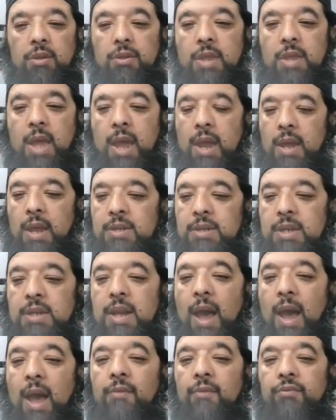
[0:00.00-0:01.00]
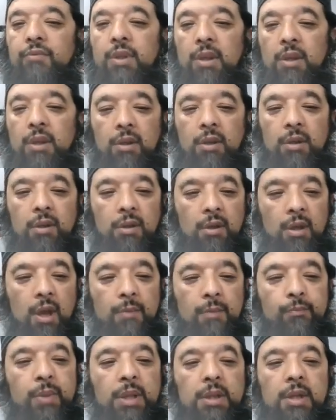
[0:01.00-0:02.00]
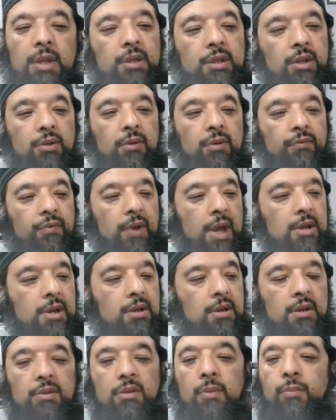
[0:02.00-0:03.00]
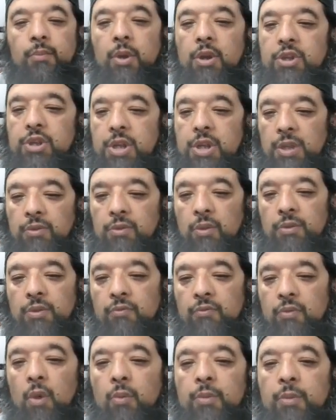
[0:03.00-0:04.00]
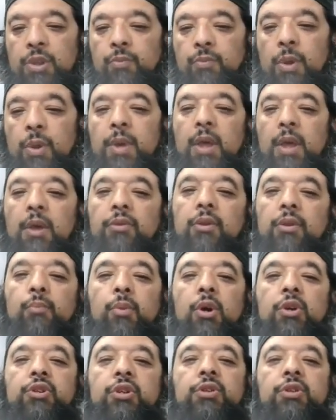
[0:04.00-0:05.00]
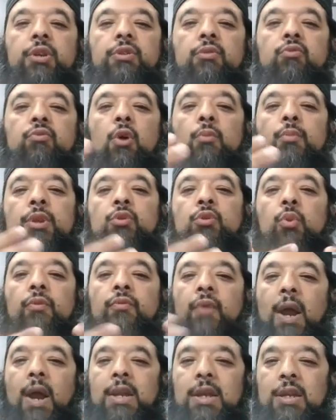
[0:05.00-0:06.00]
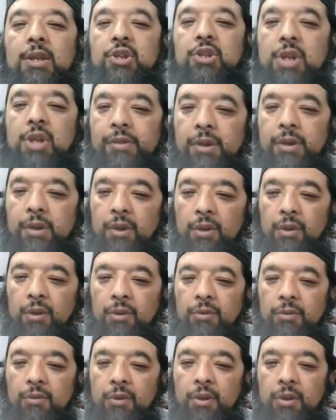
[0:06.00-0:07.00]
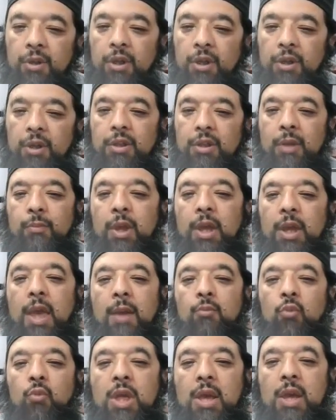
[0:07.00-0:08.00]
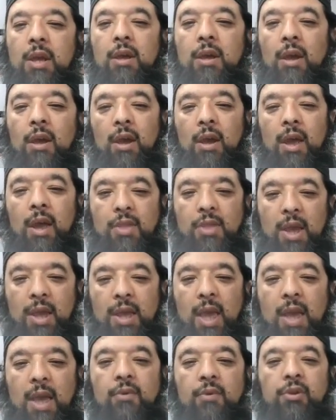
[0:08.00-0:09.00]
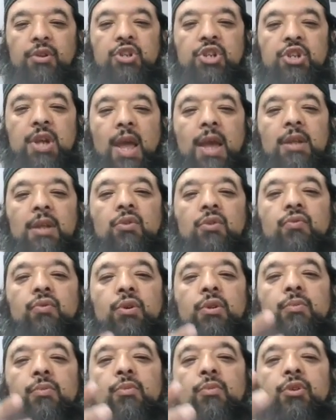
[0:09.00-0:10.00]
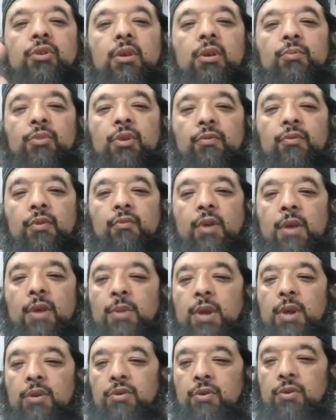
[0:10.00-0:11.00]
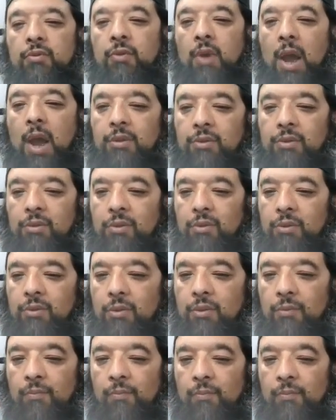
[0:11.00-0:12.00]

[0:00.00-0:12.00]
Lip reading: they didn't have the ability to fight the Persians or the Romans, but because the Persians and the Romans were fighting each other, they became weak, and that gave a chance for the Muslims of Arabia to rise.